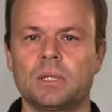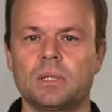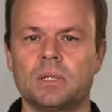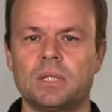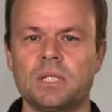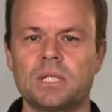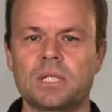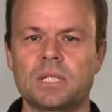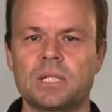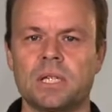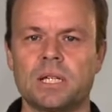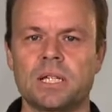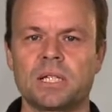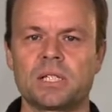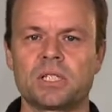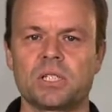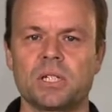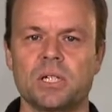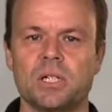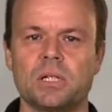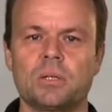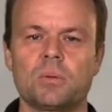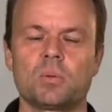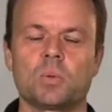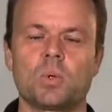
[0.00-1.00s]
This
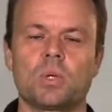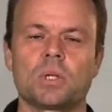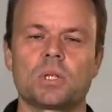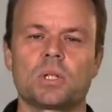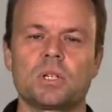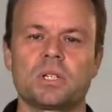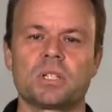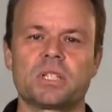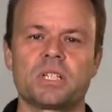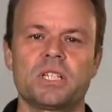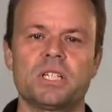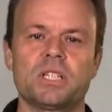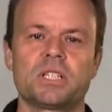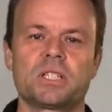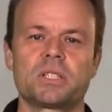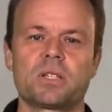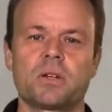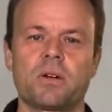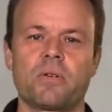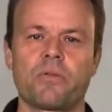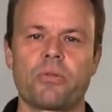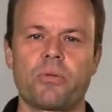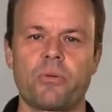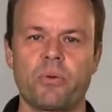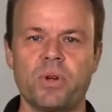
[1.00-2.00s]
lecture will consist
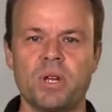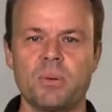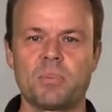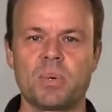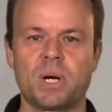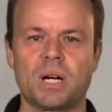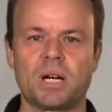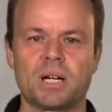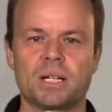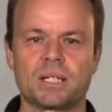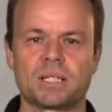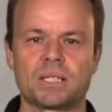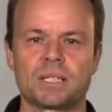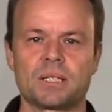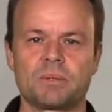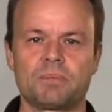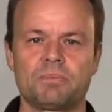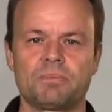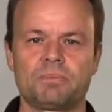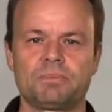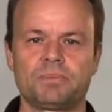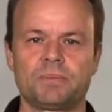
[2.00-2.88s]
of 3 parts.